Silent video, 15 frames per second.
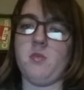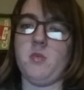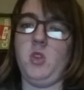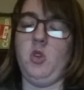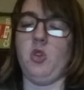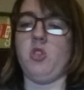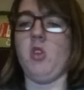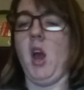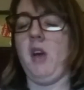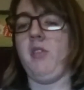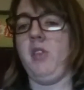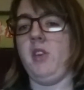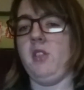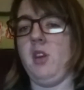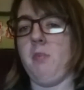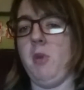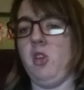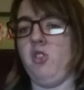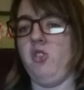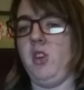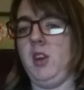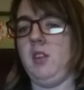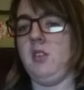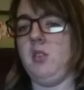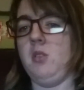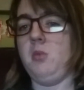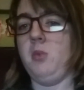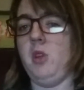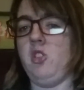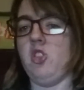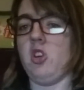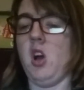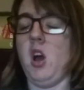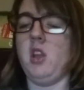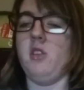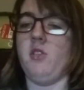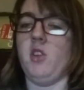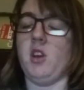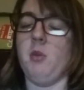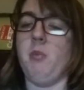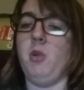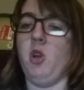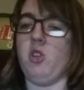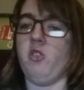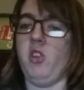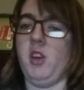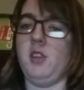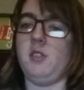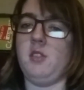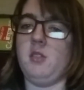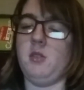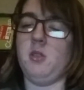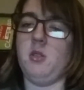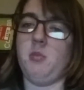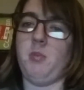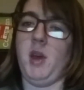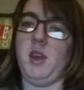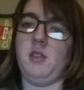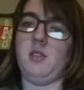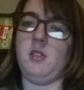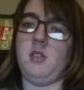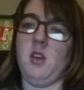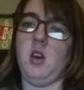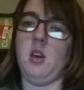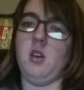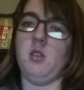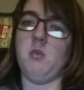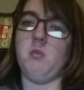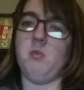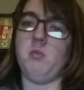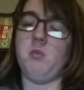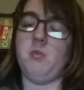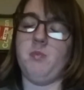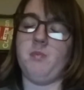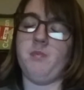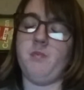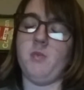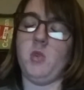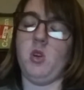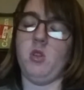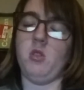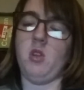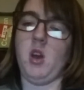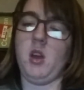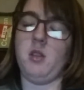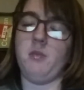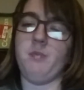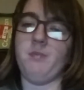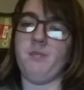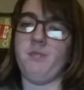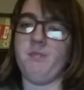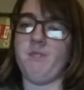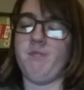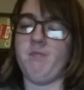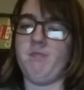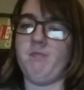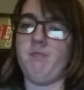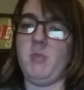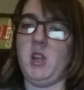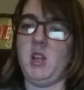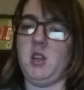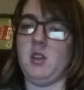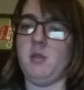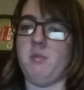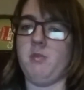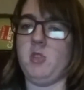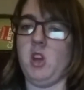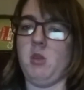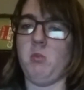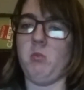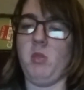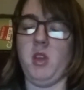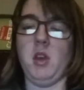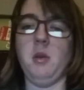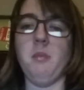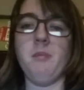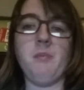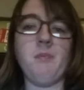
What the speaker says: You also have things like BuzzFeed, which are kind of like a blog based online media type thing.